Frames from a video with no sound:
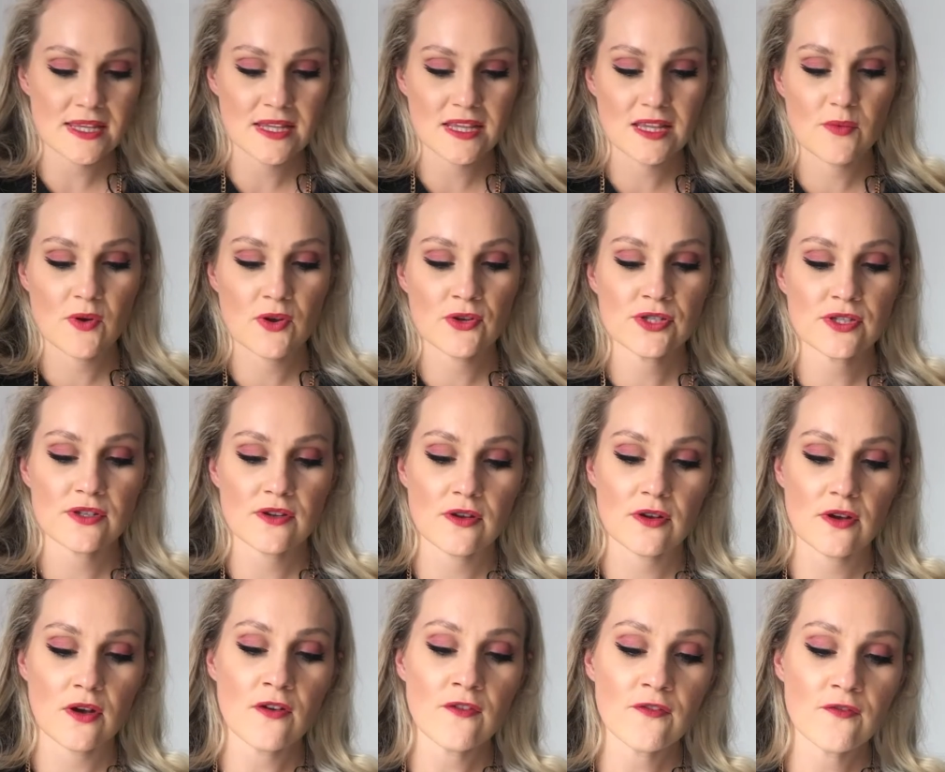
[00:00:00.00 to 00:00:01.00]
and then the most
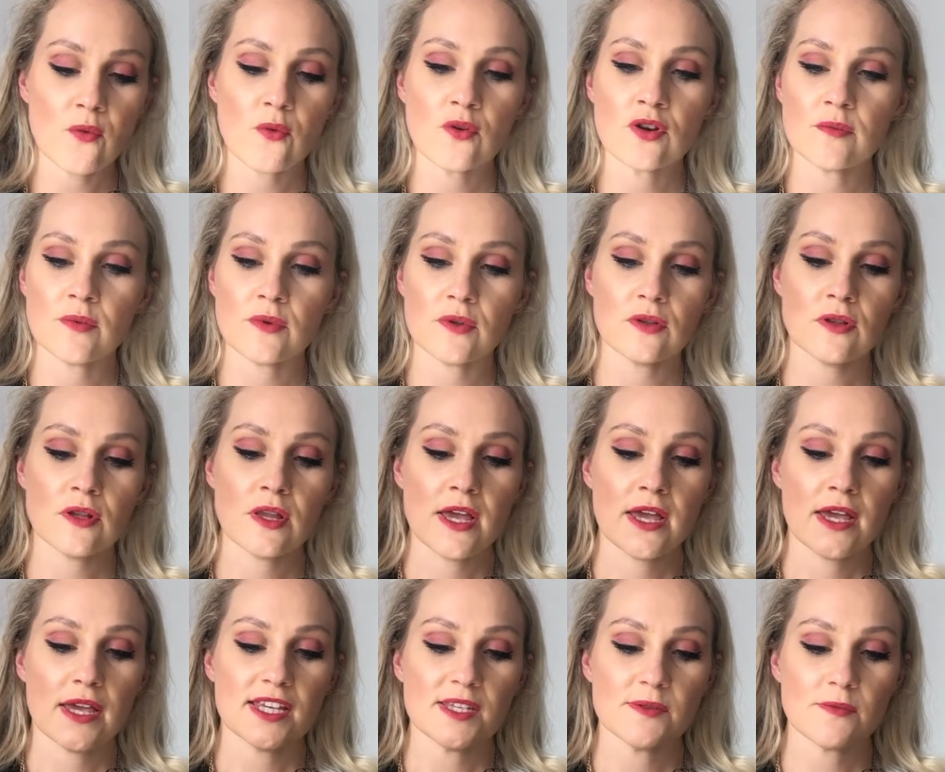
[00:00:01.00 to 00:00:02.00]
affordable
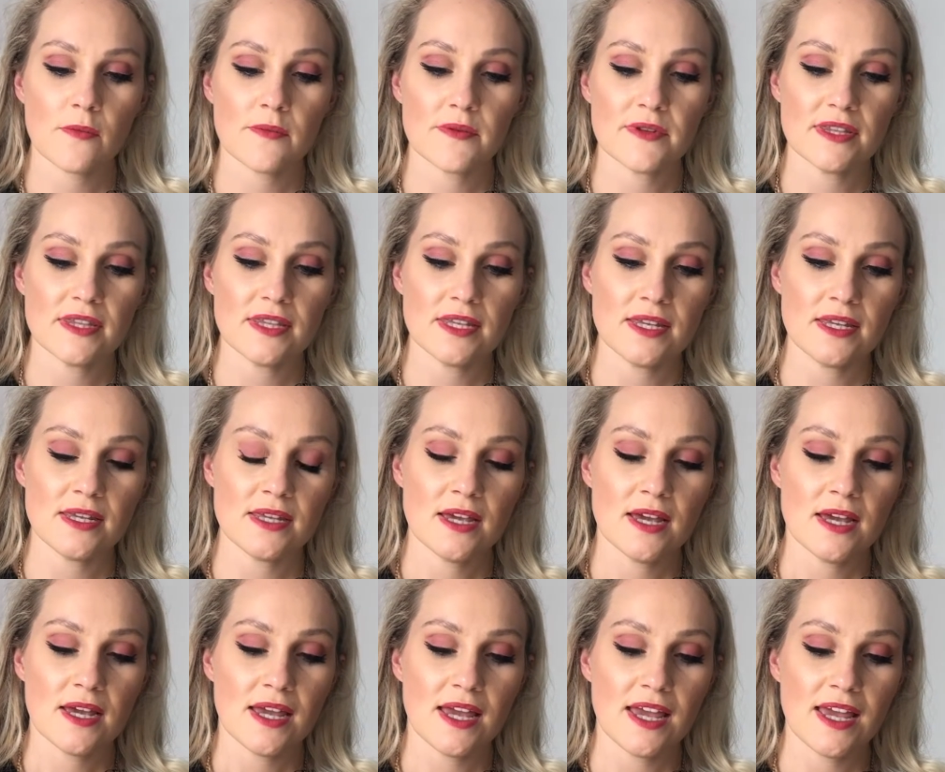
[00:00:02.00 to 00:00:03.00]
is probably the
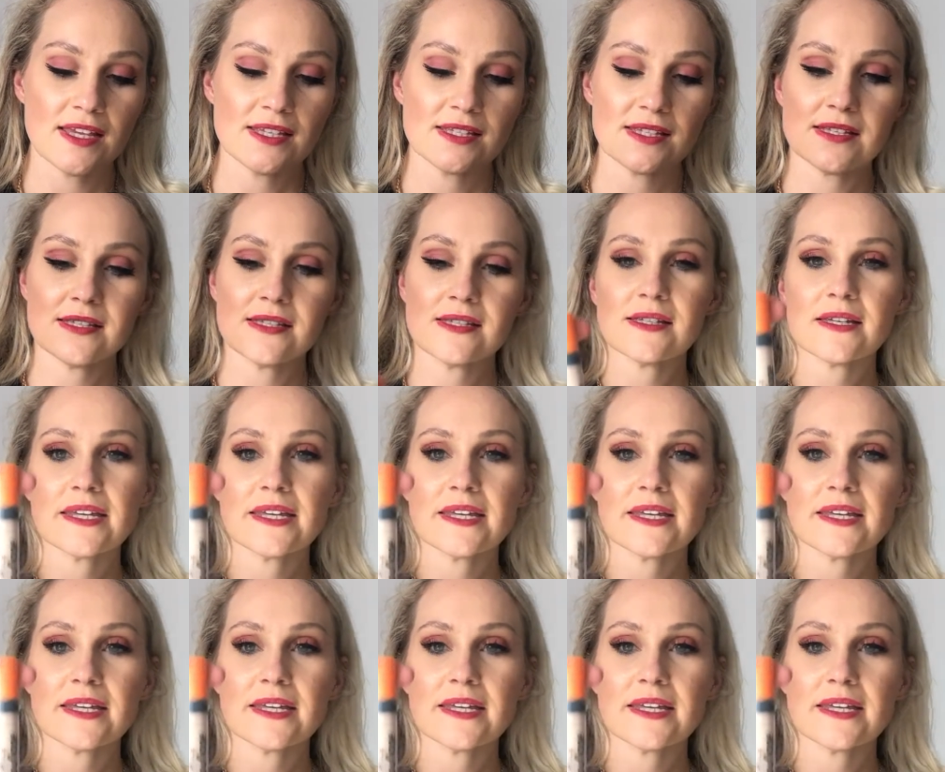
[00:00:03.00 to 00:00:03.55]
Essence